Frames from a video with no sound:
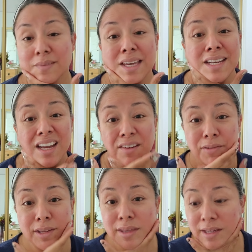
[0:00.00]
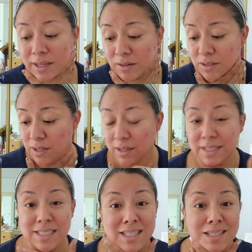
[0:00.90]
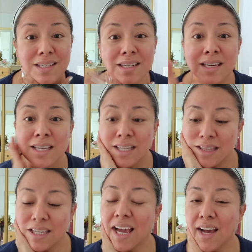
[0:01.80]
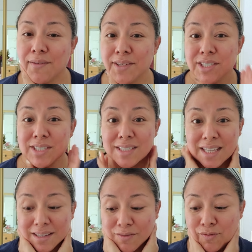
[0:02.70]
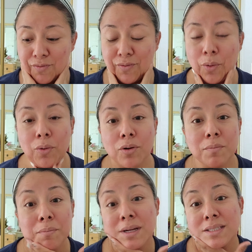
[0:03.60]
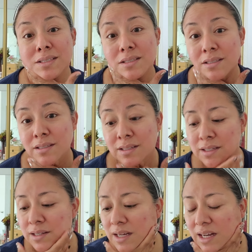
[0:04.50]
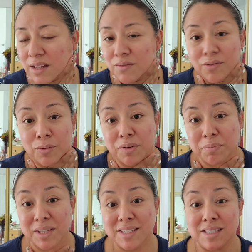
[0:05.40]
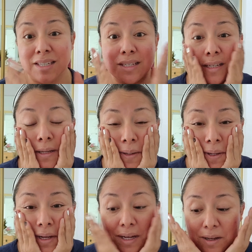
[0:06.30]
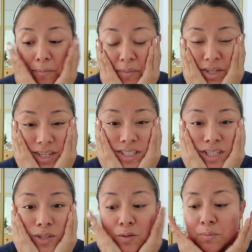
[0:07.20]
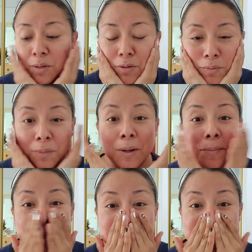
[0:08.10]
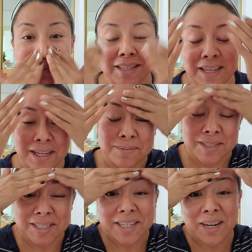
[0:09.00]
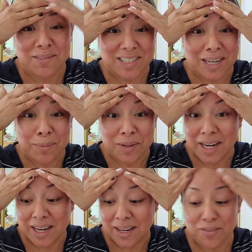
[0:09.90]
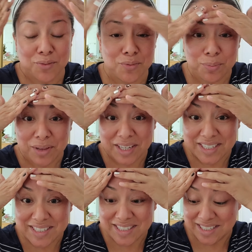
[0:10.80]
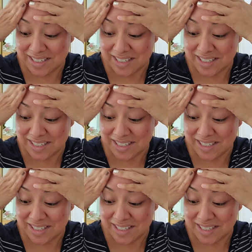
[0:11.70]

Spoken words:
And everything else, honestly, the average is like 4 months for replacing. And I can tell you, maybe my mom hasn't done it every day, but I haven't replaced.